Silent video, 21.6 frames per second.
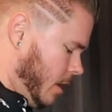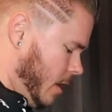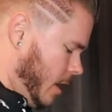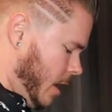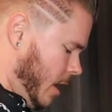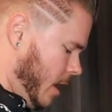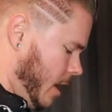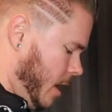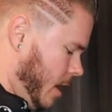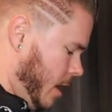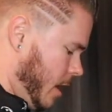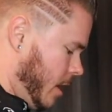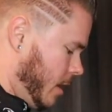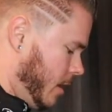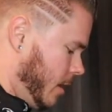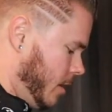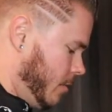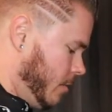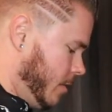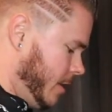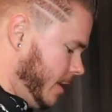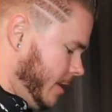And I
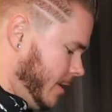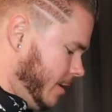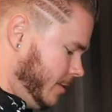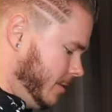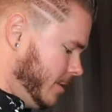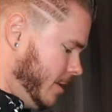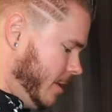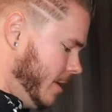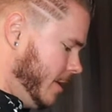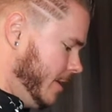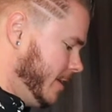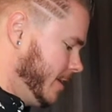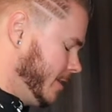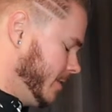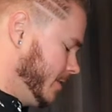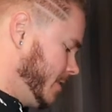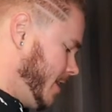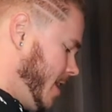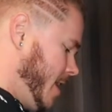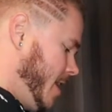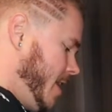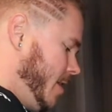don't want to get all dirty
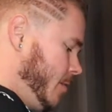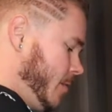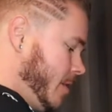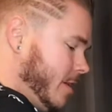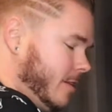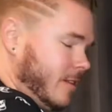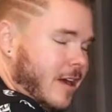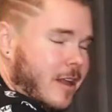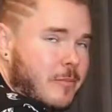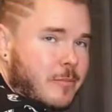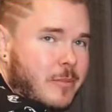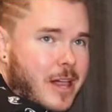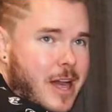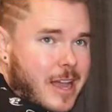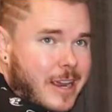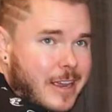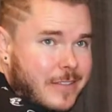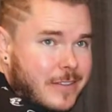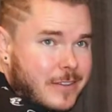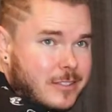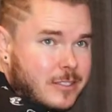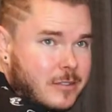because I wear a lot of black
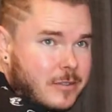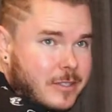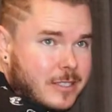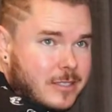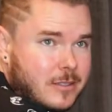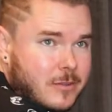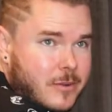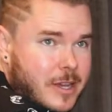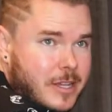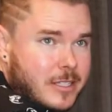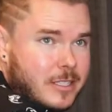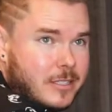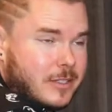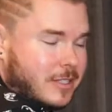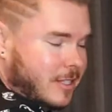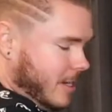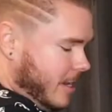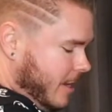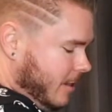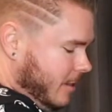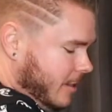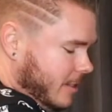and there's a reason why I do
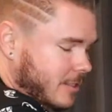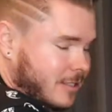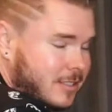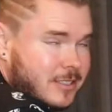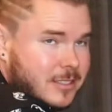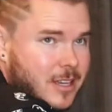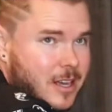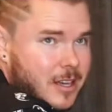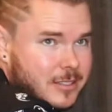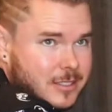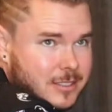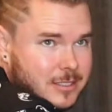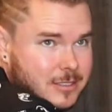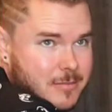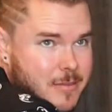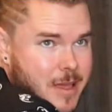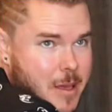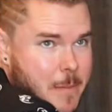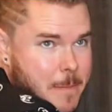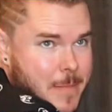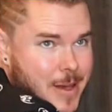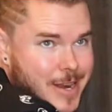it. It looks awesome,
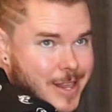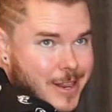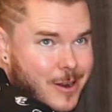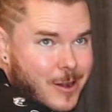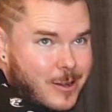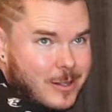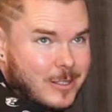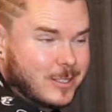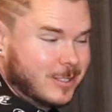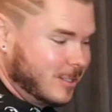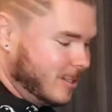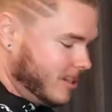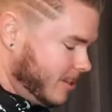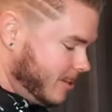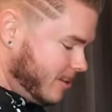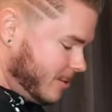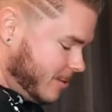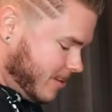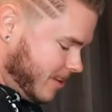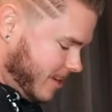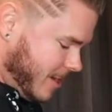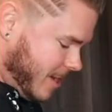but it
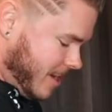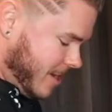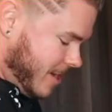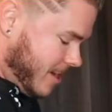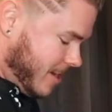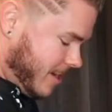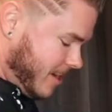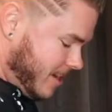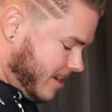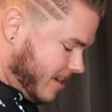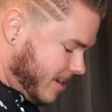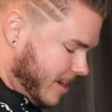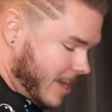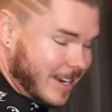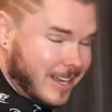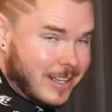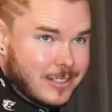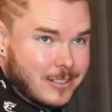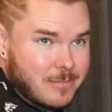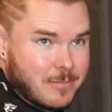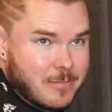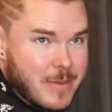also,
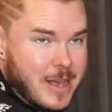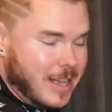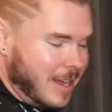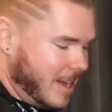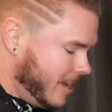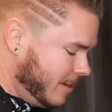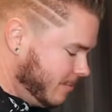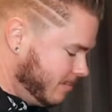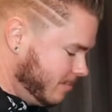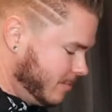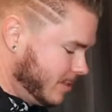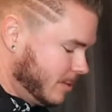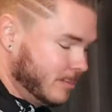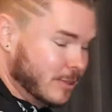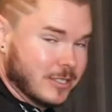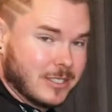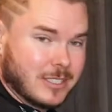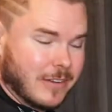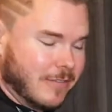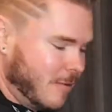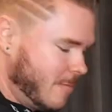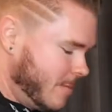I spill
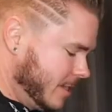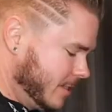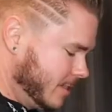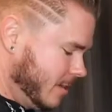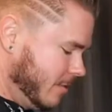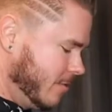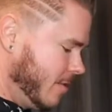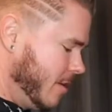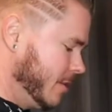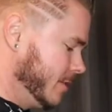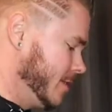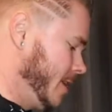stuff on myself all the